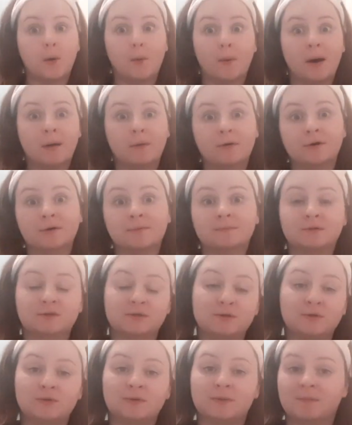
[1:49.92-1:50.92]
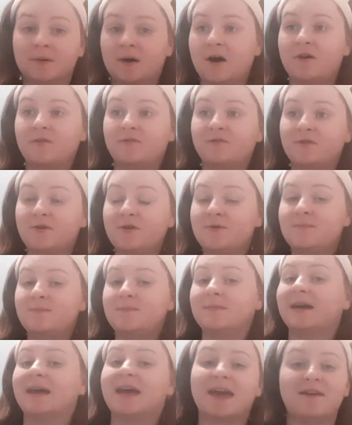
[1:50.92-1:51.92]
Welcome to the bathroom.
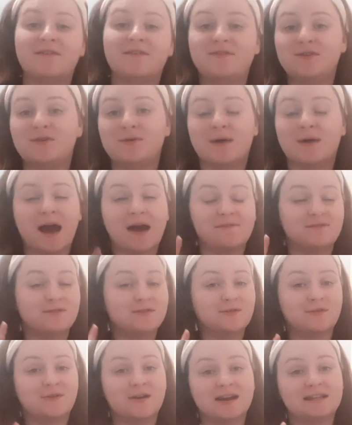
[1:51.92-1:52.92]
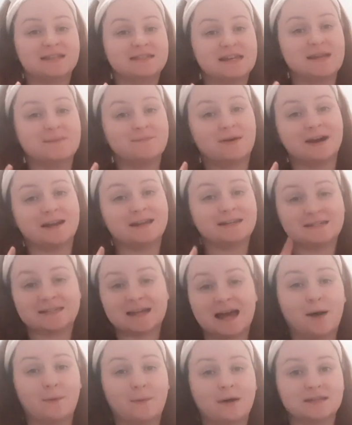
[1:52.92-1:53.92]
If you haven't already seen my
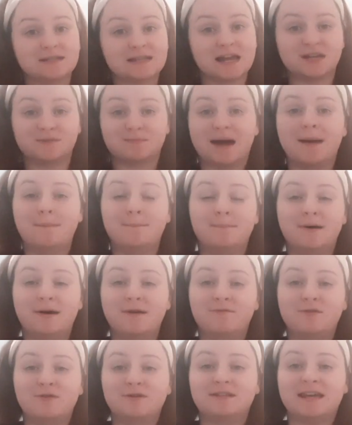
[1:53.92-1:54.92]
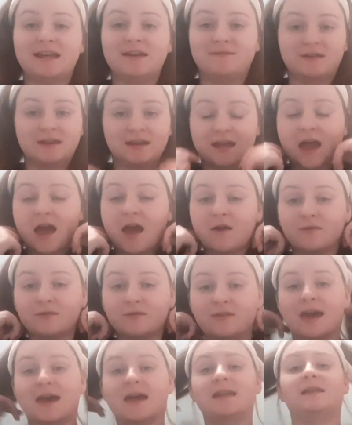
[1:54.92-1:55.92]
shower slash pamper routine video,
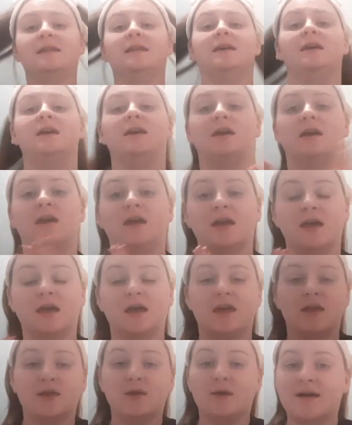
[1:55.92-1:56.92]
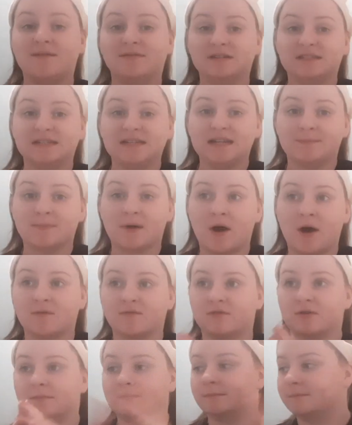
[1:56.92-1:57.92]
then you haven't seen the
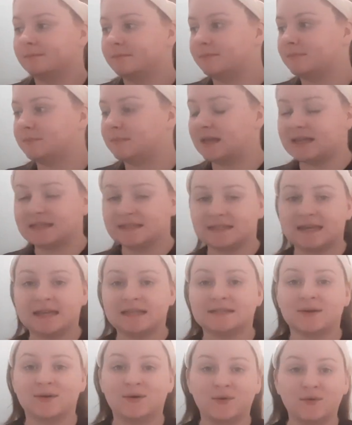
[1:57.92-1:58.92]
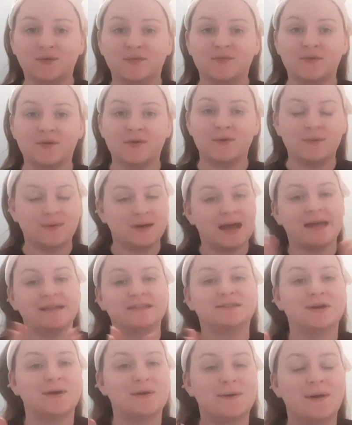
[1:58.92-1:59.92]
bathroom. This is awful,
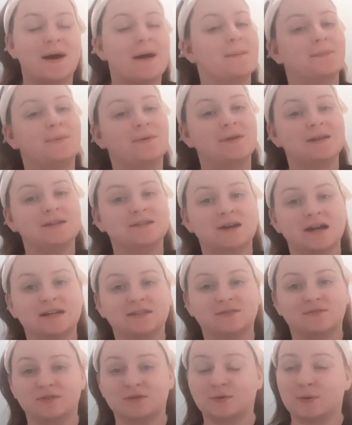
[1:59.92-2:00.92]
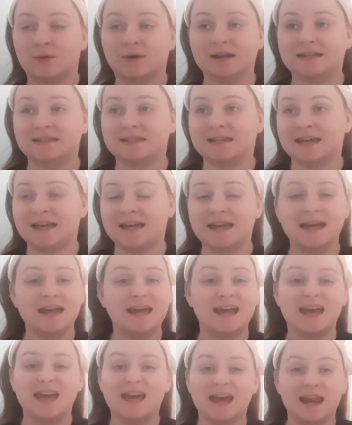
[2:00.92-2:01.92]
so I apologise for the quality
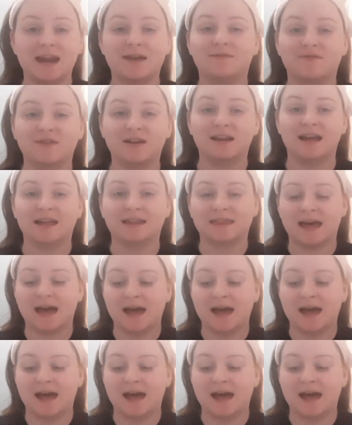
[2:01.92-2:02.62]
and everything like